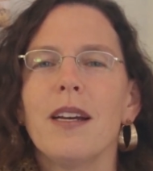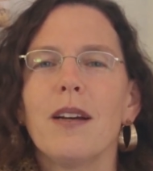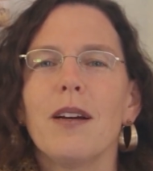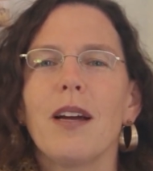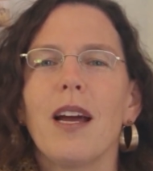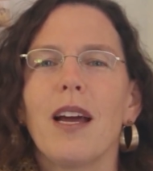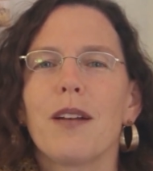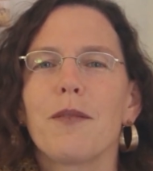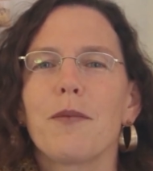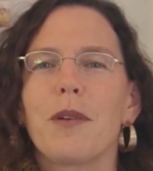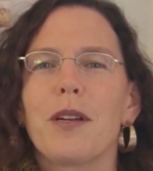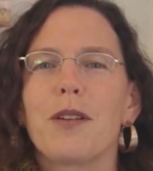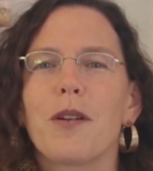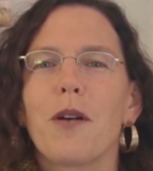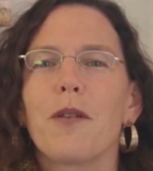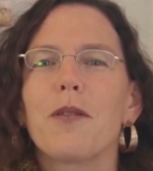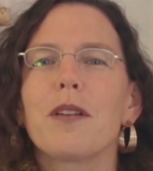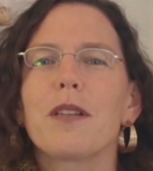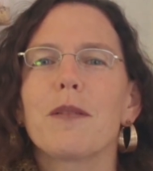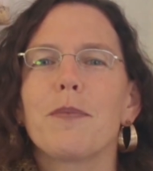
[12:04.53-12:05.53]
And we
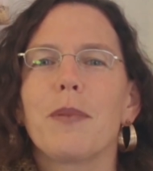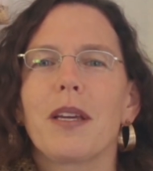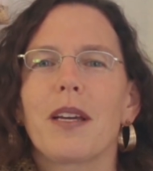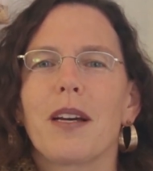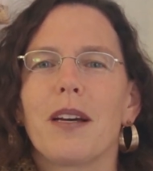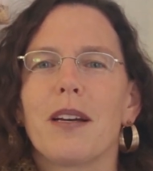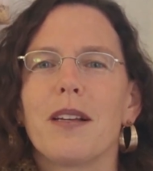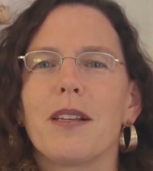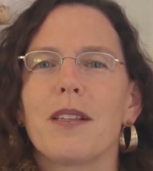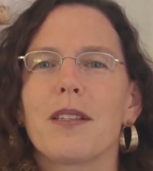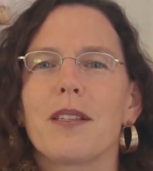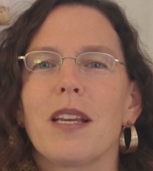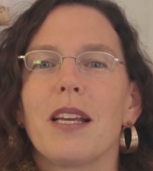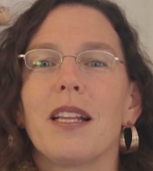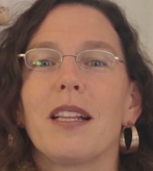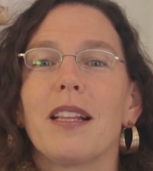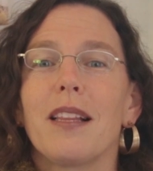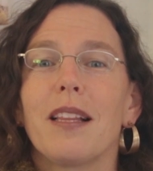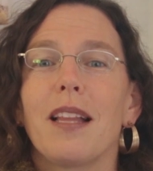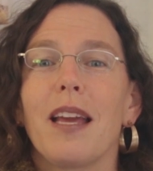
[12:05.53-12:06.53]
know this because
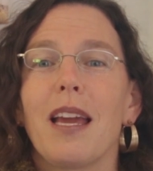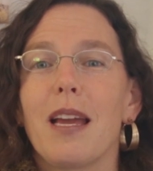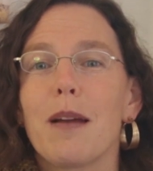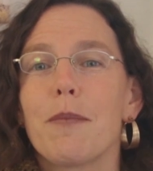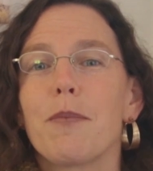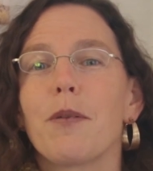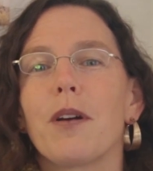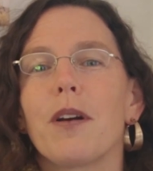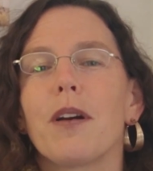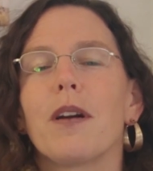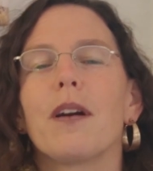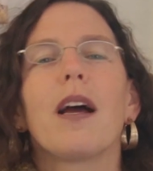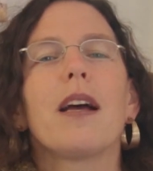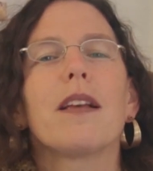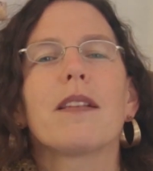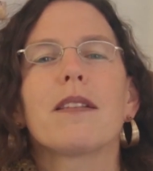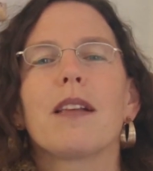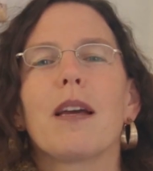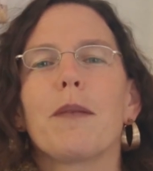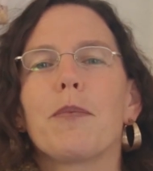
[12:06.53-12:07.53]
in labor,
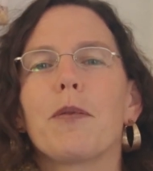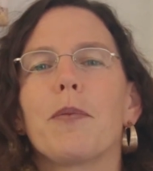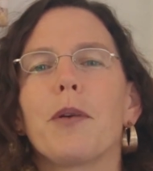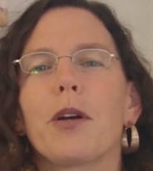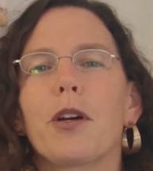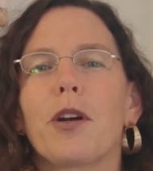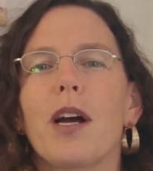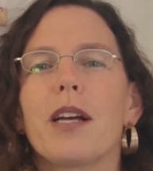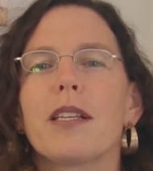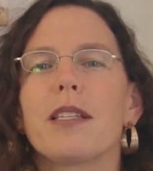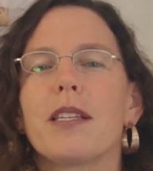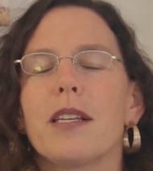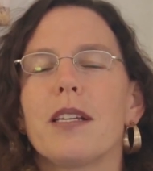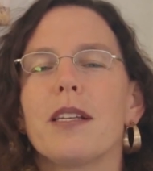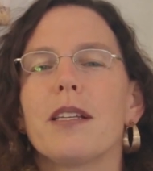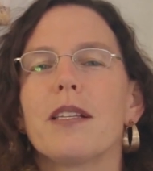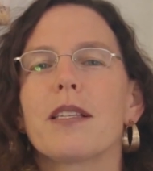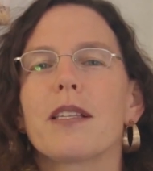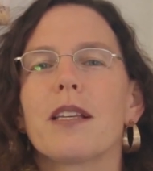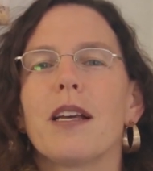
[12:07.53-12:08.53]
as labor
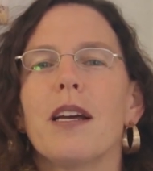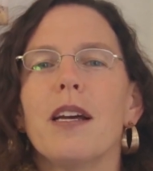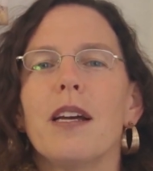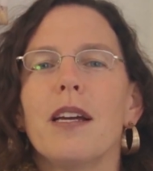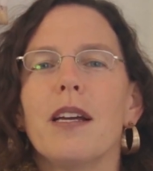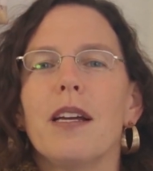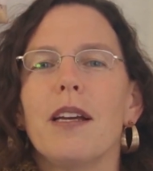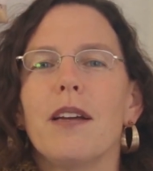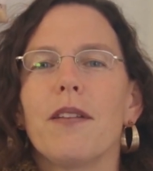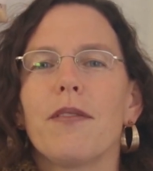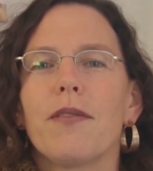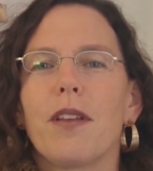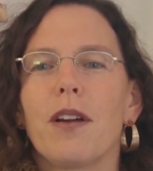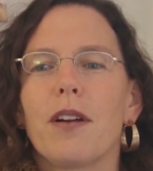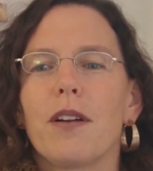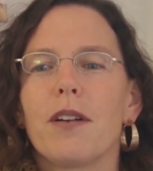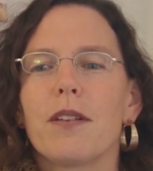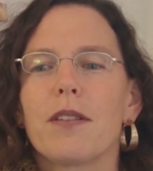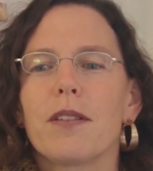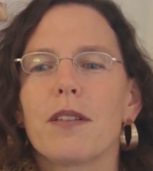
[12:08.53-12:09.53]
progresses, if
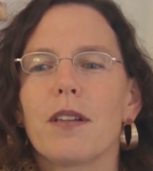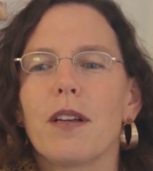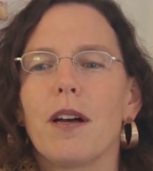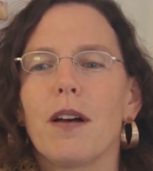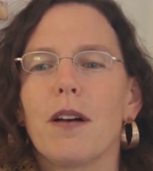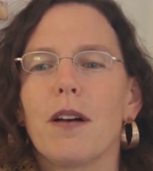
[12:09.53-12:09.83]
there's